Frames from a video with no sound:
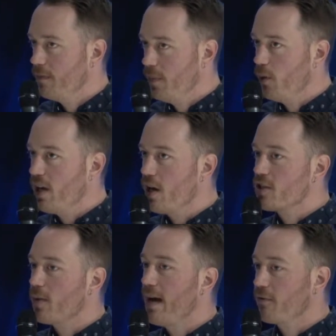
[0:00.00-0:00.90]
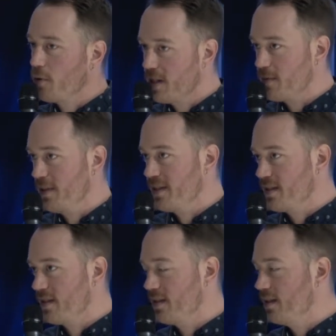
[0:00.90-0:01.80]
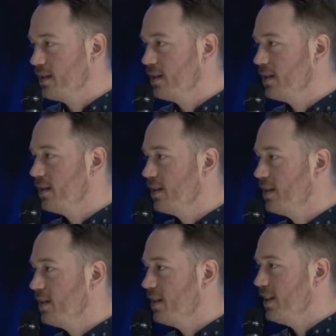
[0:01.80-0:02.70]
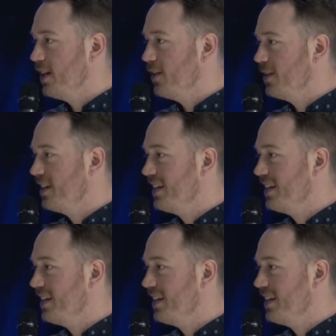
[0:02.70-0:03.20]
but we also have Christmas, you know?